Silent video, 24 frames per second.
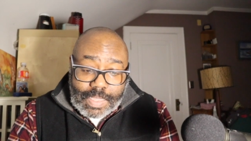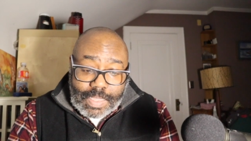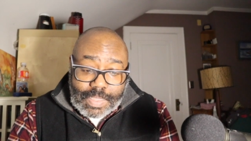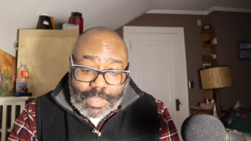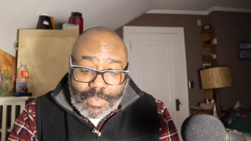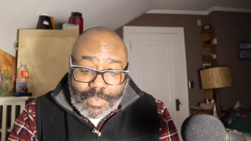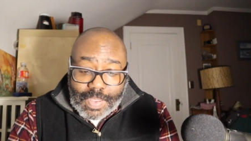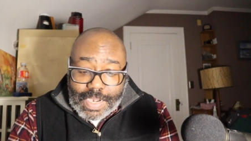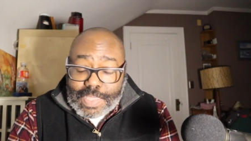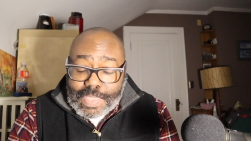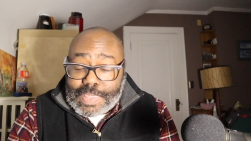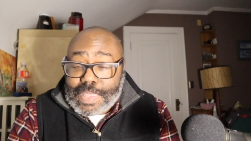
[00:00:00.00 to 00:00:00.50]

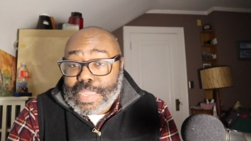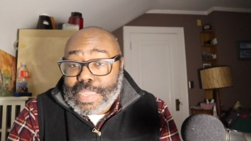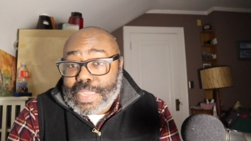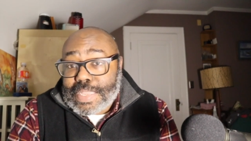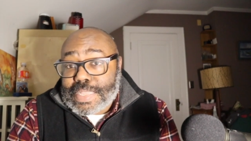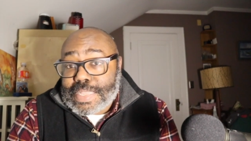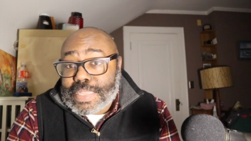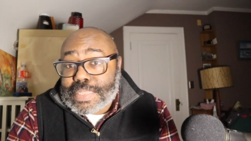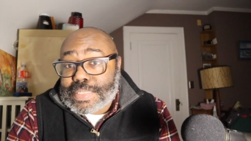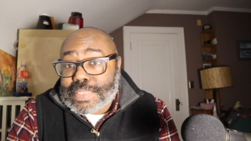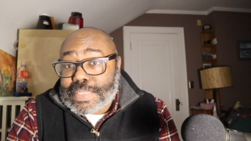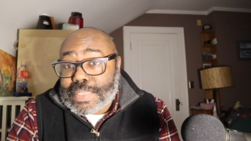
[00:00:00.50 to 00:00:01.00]
The funny thing
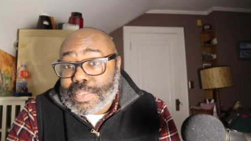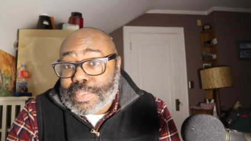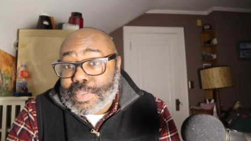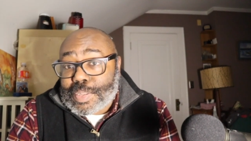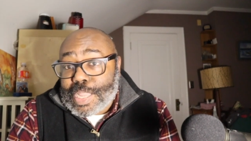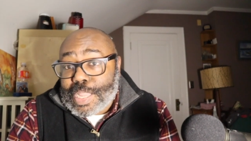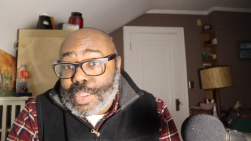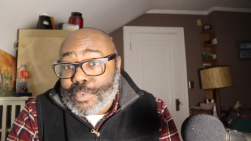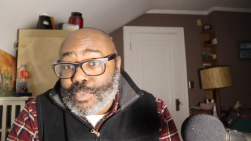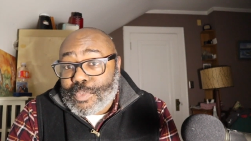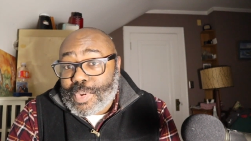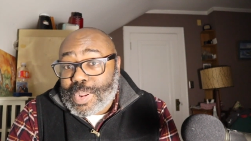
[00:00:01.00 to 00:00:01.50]
is,
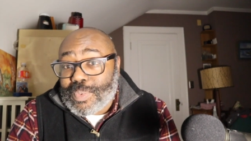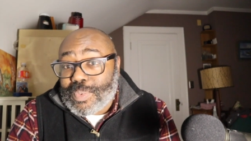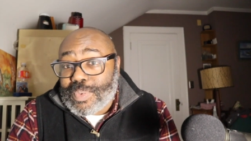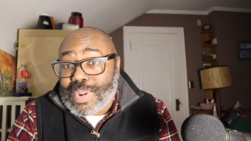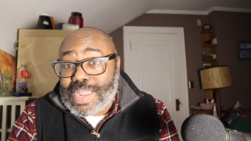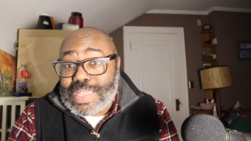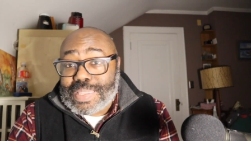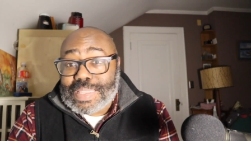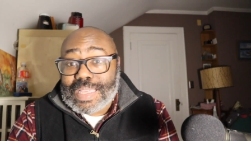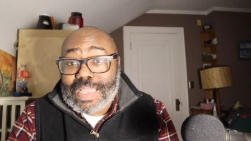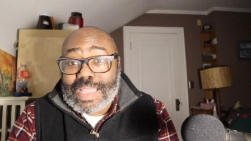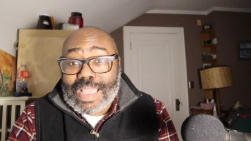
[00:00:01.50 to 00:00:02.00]
if we
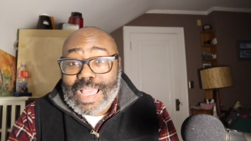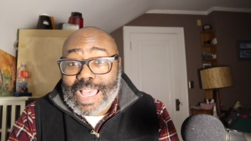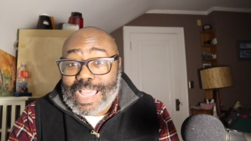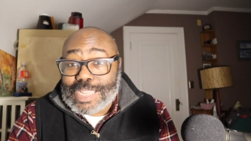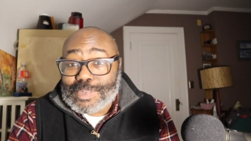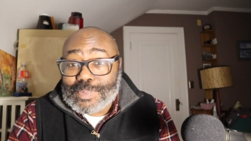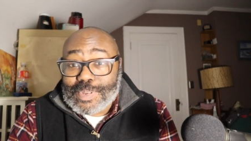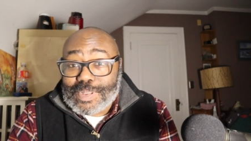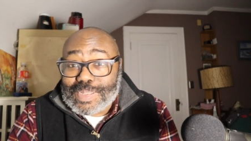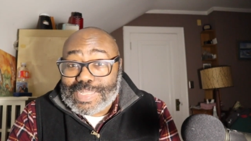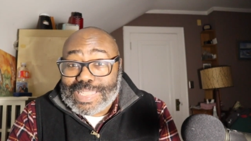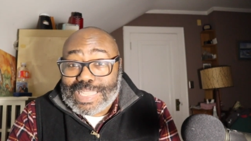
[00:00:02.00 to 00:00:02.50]
read the
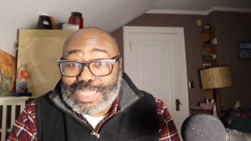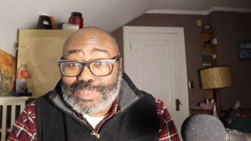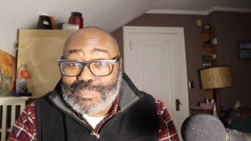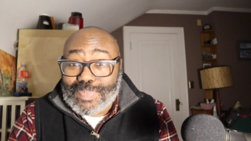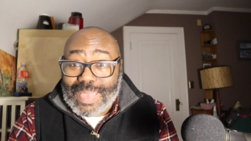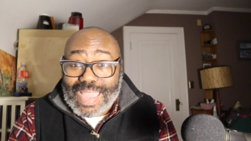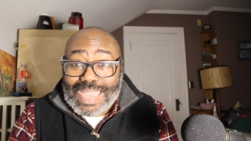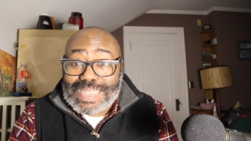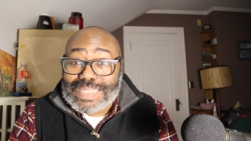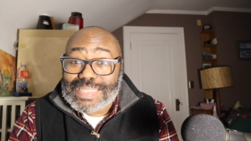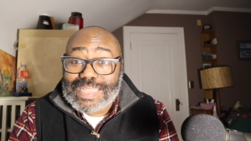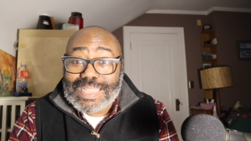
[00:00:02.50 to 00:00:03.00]
Gospels, that's
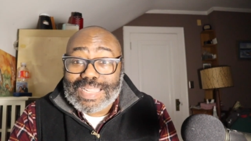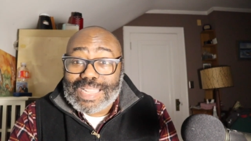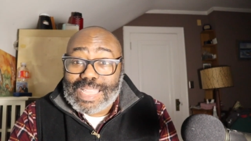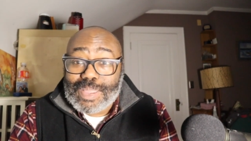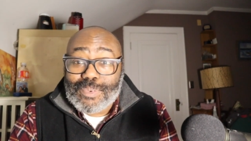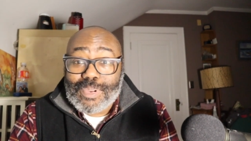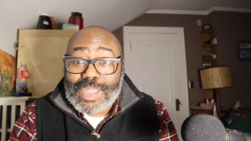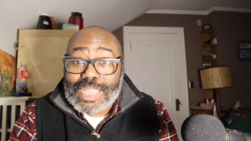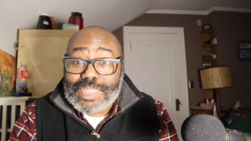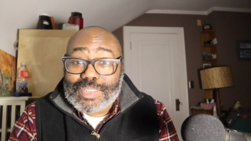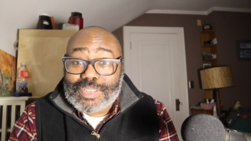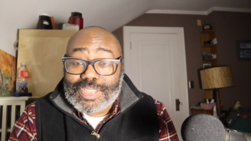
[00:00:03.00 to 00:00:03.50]
basically
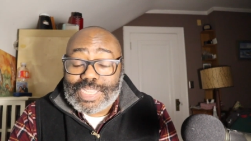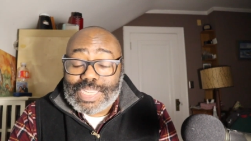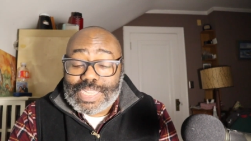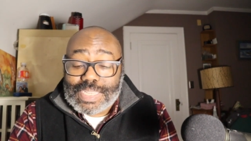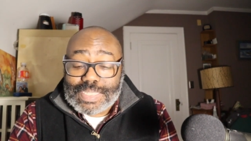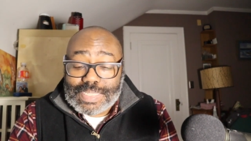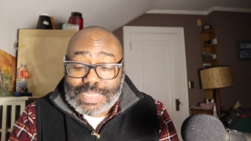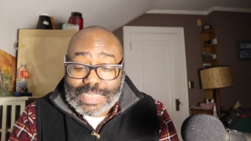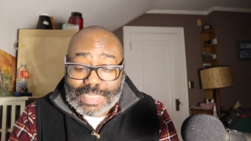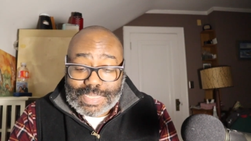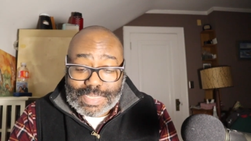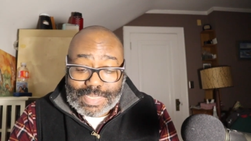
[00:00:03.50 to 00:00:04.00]
what
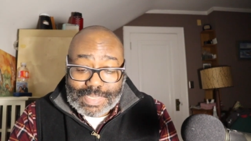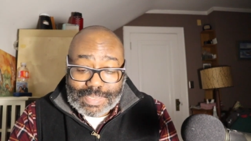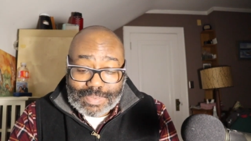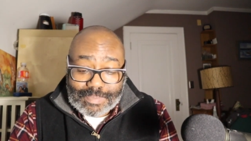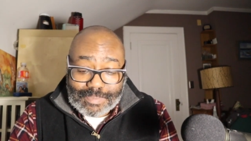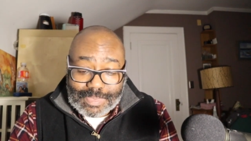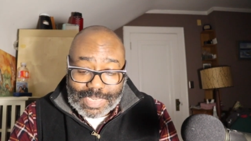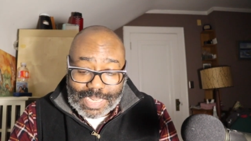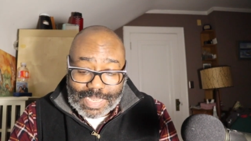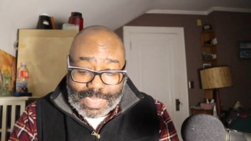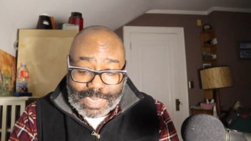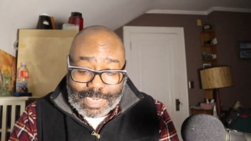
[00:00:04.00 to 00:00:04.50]
Jesus
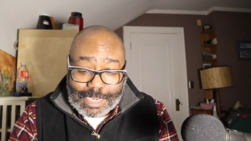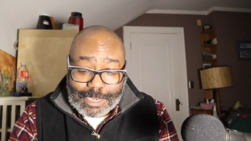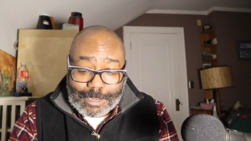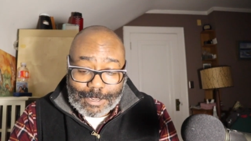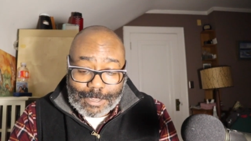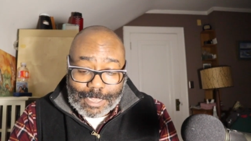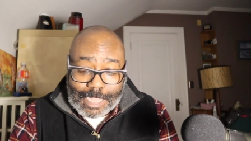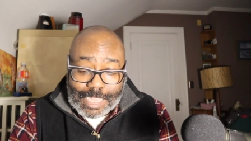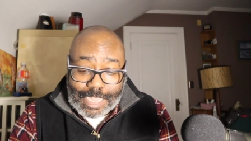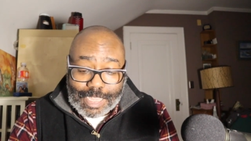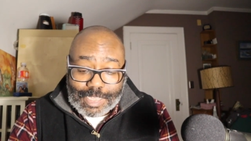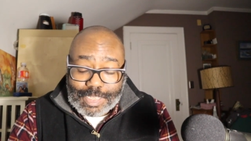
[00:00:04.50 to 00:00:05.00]
did.
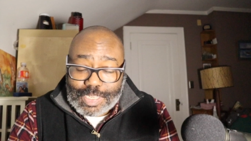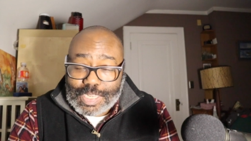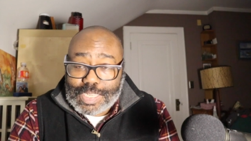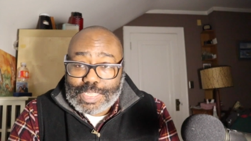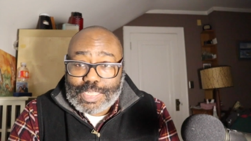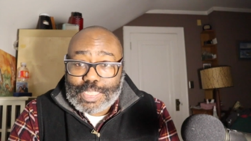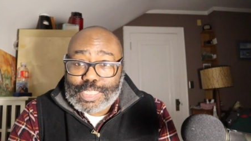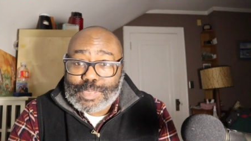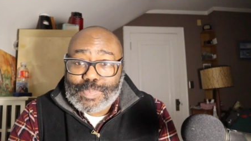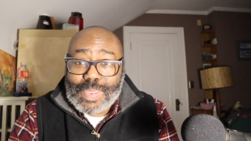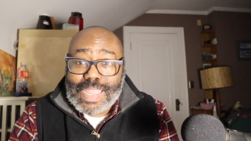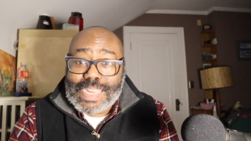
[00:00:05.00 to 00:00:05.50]

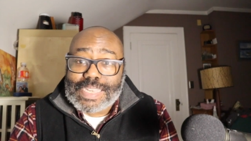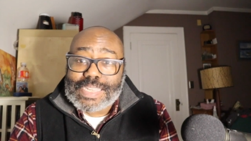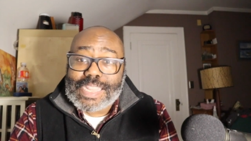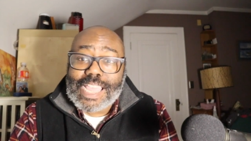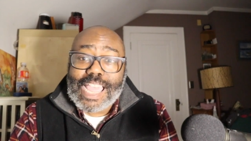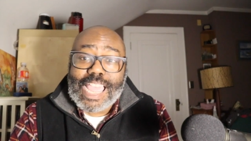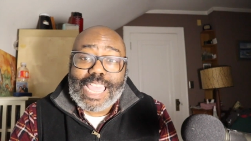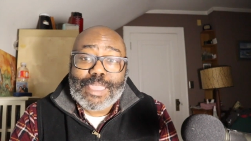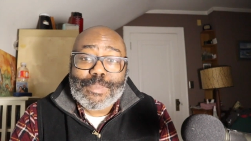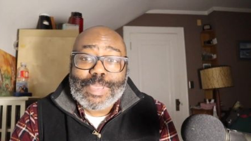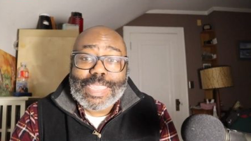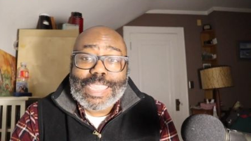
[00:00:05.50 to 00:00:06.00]
Jesus spent
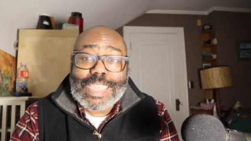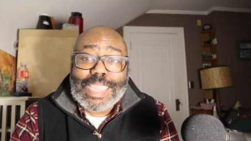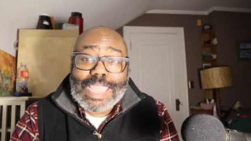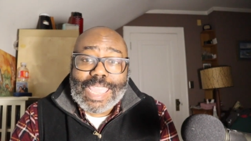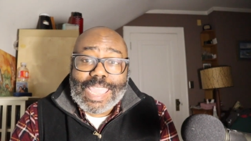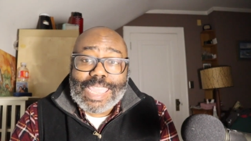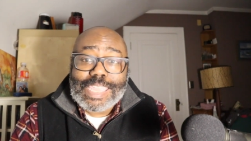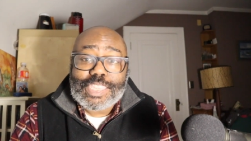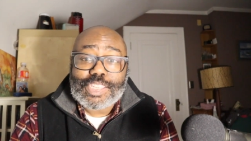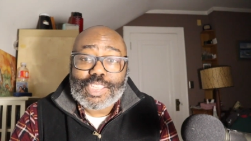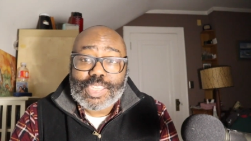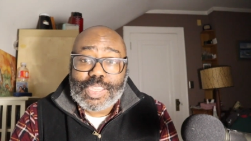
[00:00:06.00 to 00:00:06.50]
time
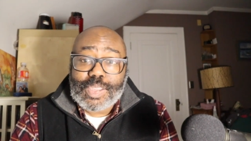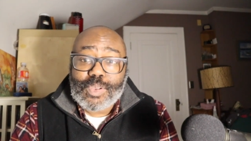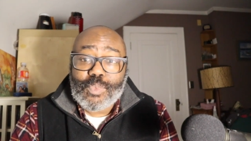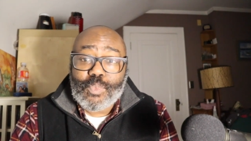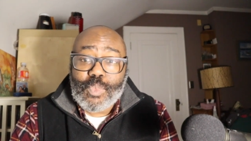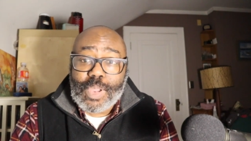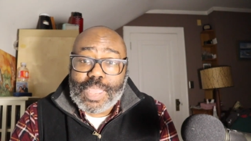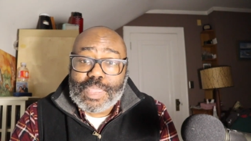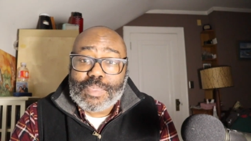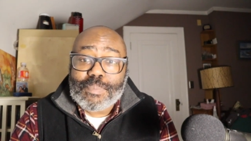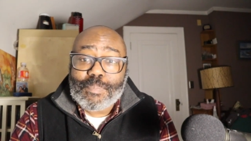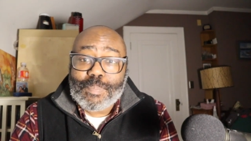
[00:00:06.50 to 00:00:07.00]
engaging
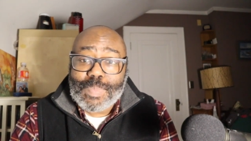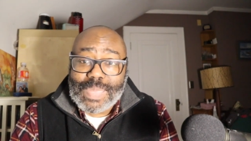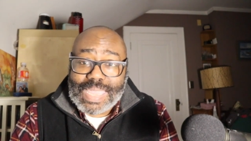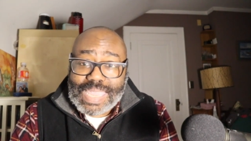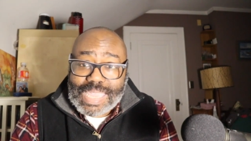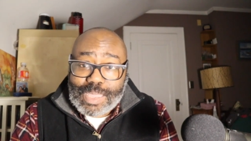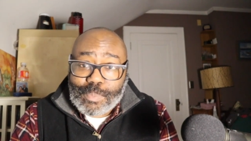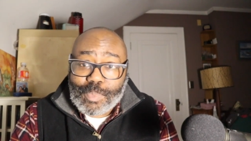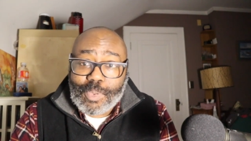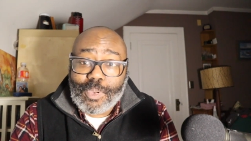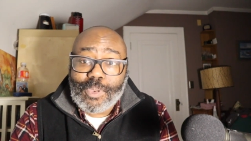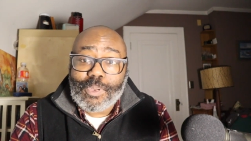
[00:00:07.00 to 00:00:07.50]
with
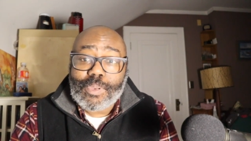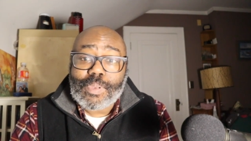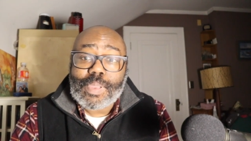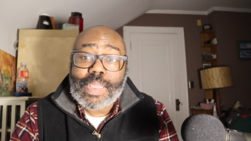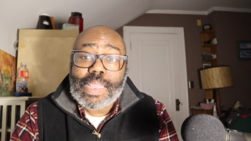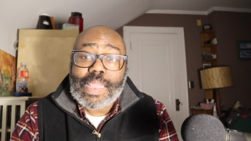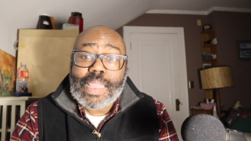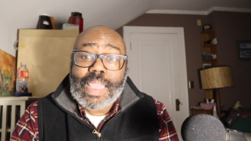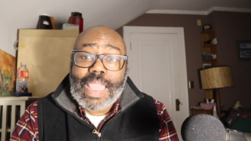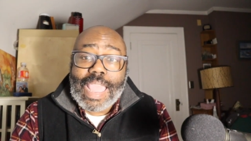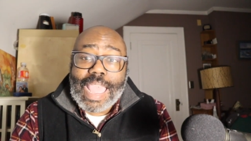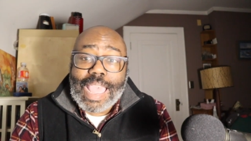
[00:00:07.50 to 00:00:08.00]
people,
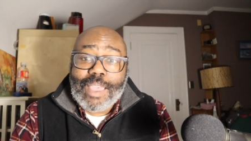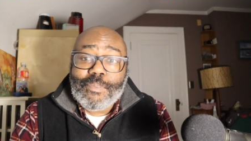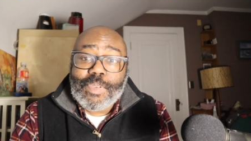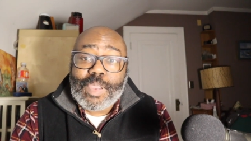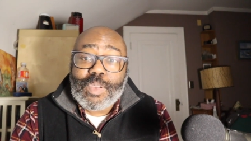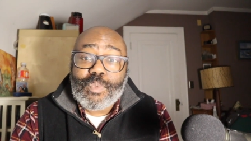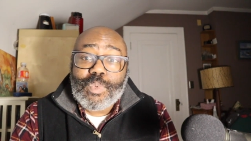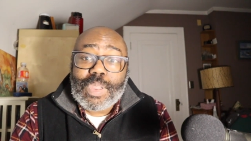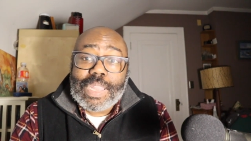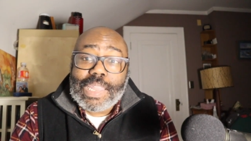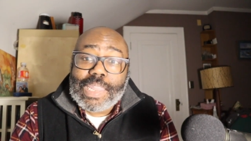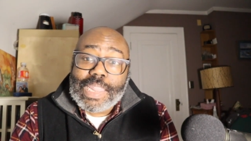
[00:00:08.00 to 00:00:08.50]

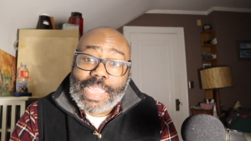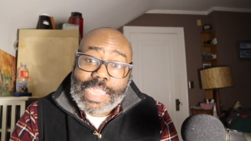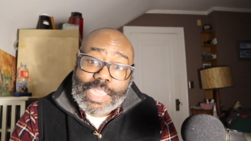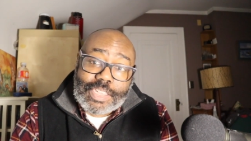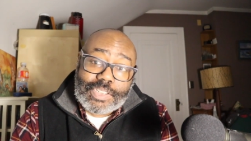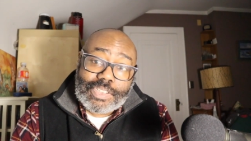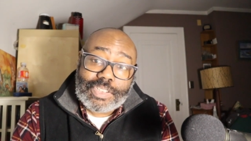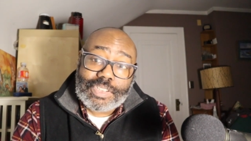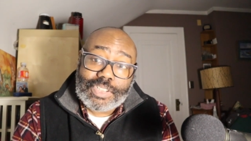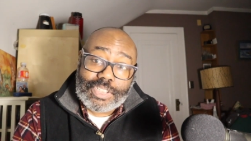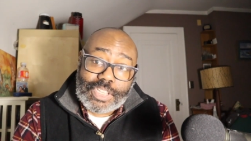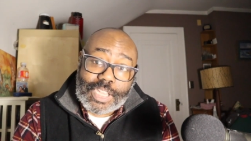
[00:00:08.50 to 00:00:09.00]
having
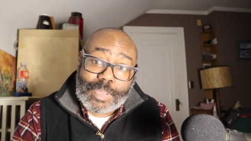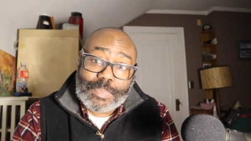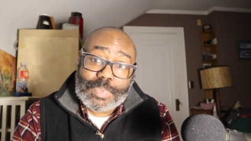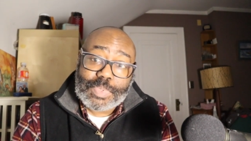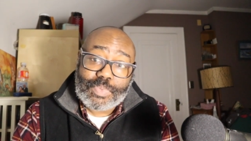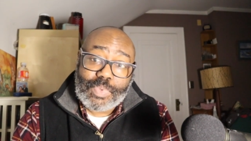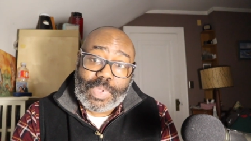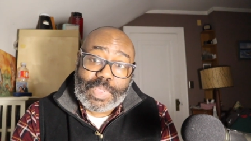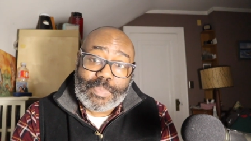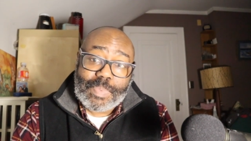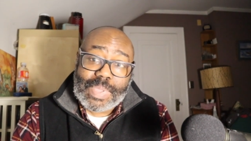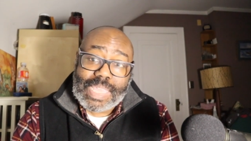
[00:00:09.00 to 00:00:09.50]

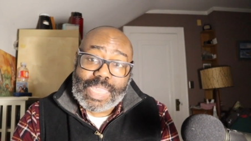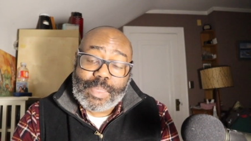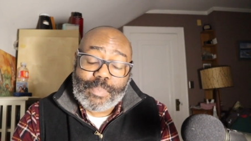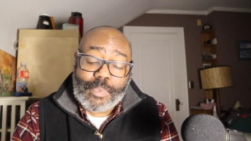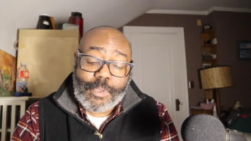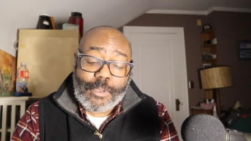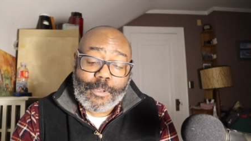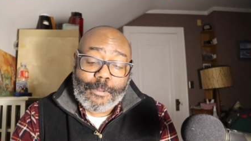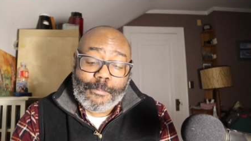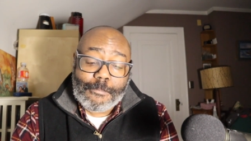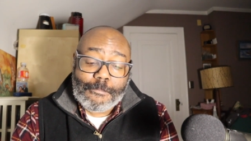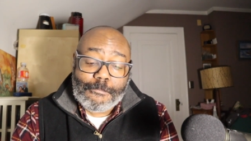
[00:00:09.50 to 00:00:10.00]
relationships with
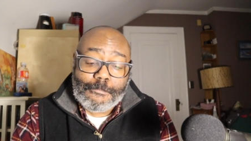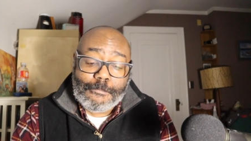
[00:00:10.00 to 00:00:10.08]
people.